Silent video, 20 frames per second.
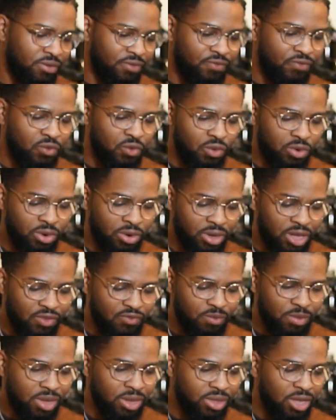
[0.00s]
for
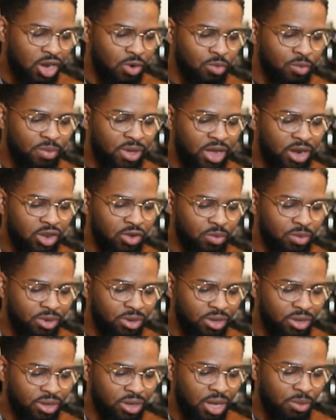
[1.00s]
giving me a terrible battery, but
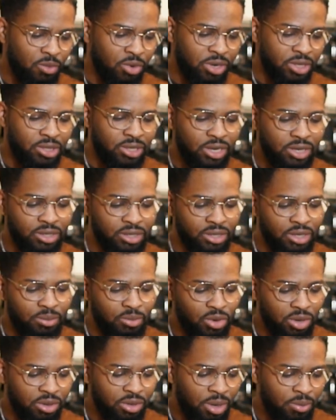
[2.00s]
look, I'm gonna change it. I'm
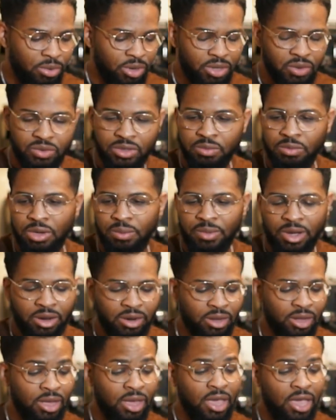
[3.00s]
gonna do something about
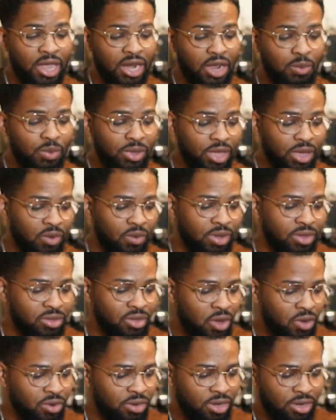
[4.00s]
it. And there we go. It's
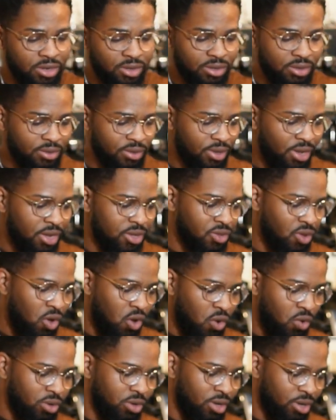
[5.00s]
all done. It's
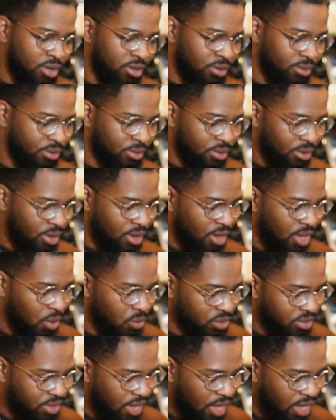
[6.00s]
all done. It
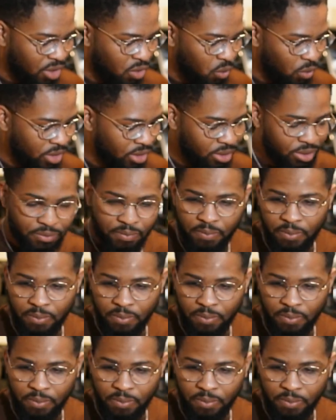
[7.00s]
was that quick.